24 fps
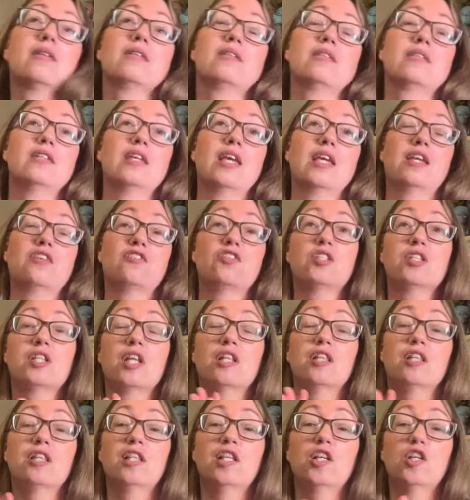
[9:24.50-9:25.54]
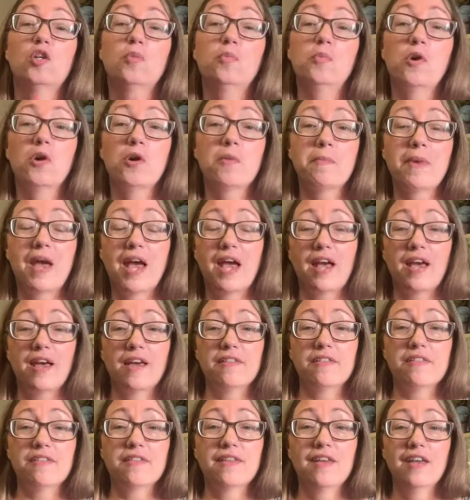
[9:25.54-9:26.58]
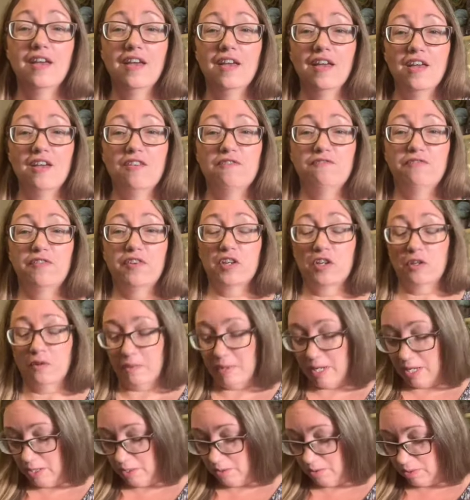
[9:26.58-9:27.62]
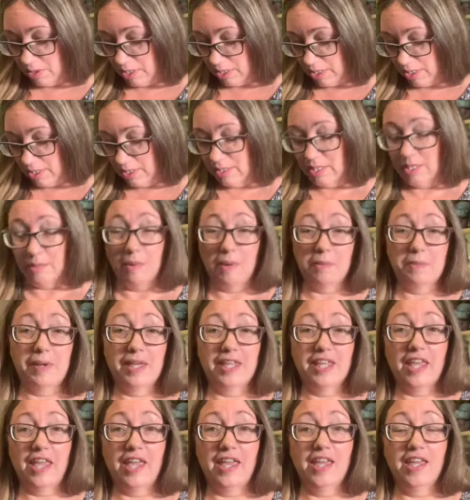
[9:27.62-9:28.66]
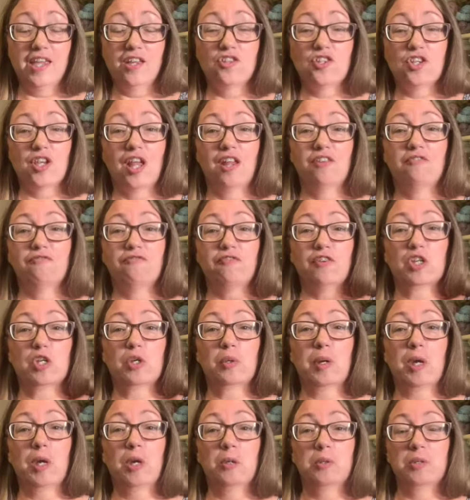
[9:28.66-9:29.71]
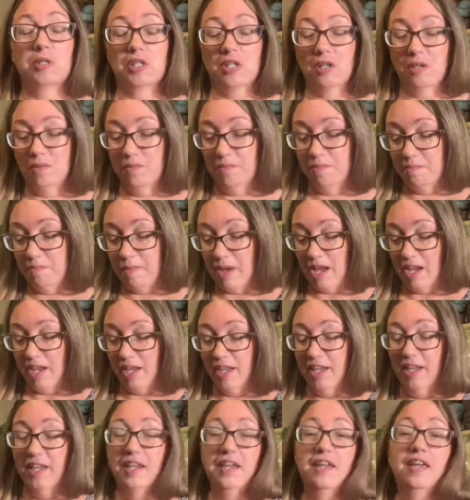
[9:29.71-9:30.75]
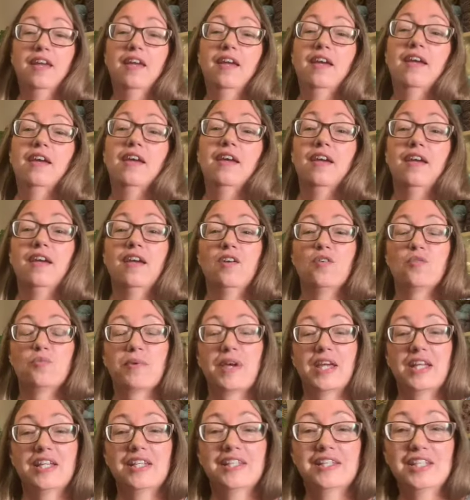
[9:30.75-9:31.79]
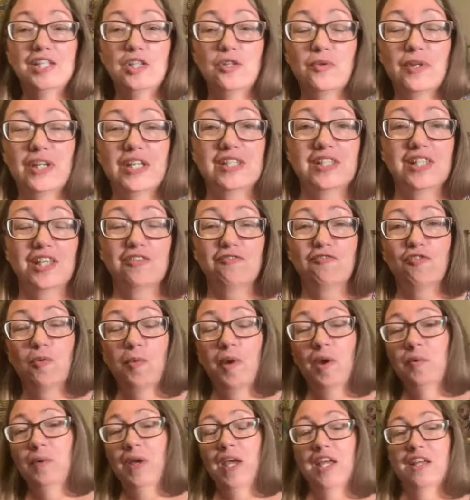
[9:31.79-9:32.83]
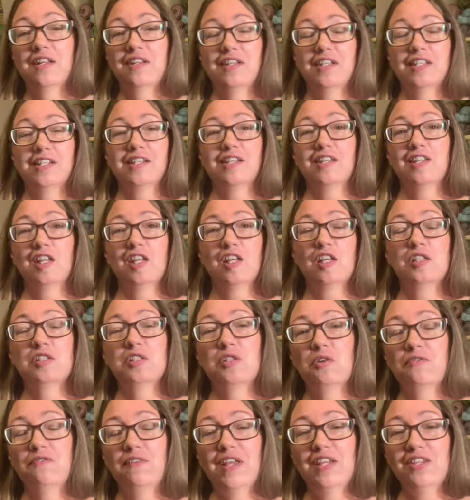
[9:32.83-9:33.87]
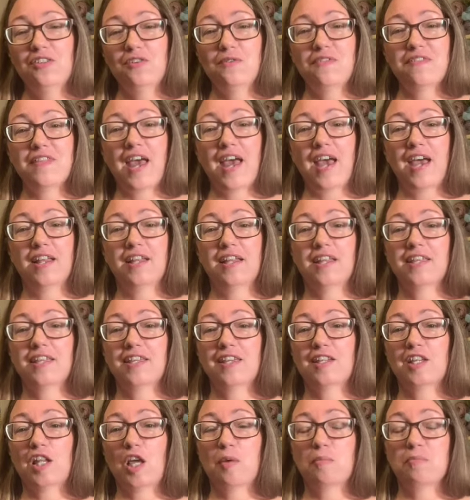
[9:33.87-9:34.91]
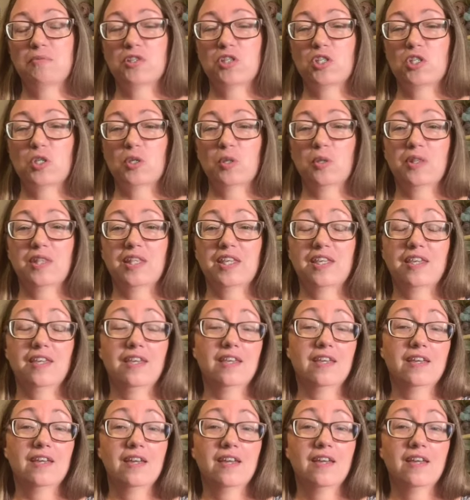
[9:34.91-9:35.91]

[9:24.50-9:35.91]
take just a little more math, figure out some of my gauge and figure out my rate of decreasing for my raglan. So if I do that and get up to the